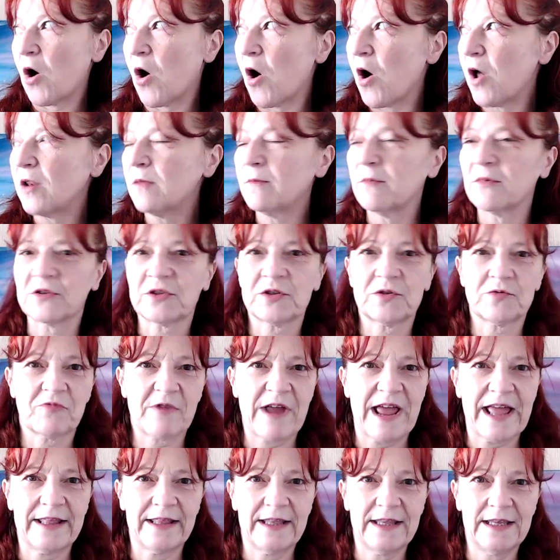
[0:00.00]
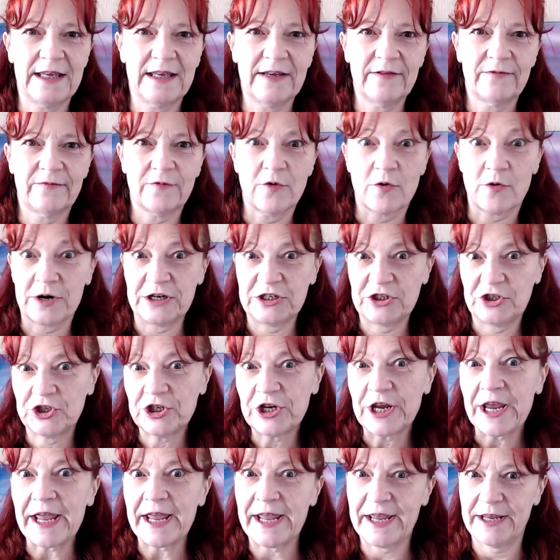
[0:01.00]
almost ready for a
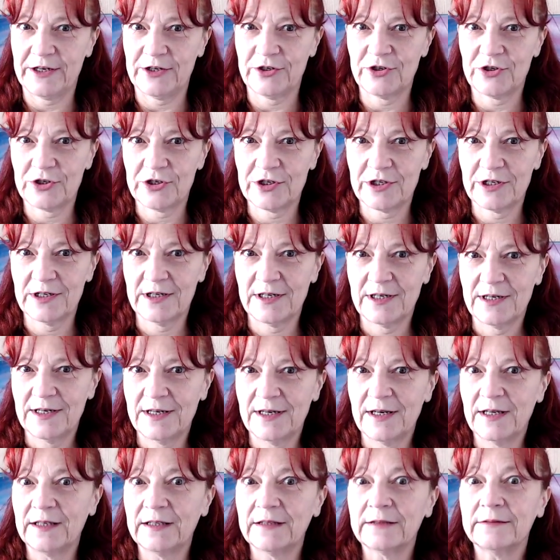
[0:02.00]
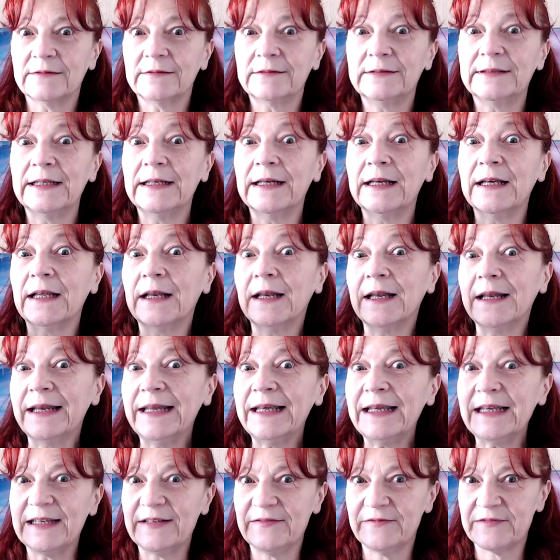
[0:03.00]
change. The
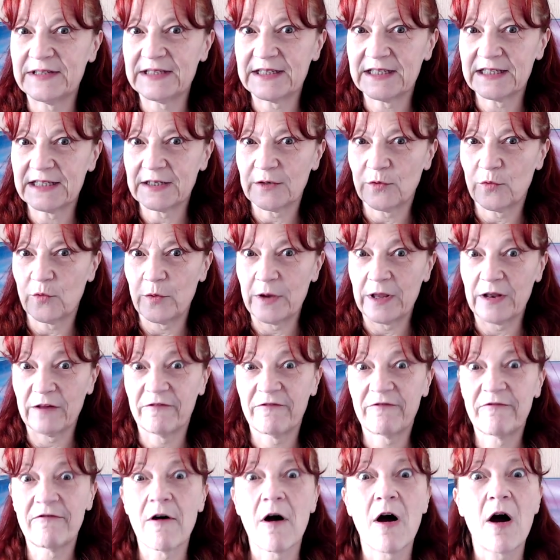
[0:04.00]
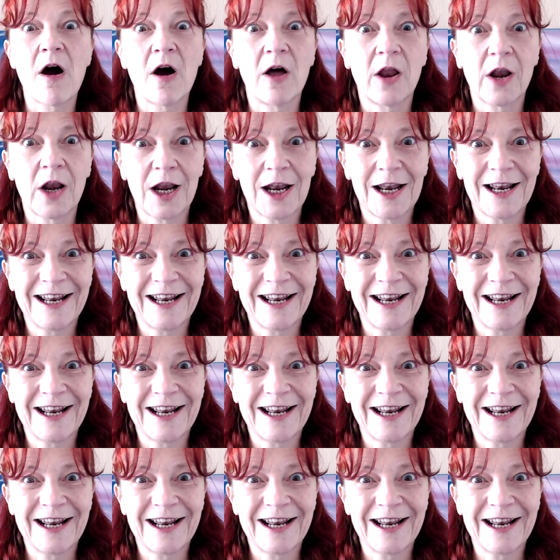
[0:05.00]
leaves will fall,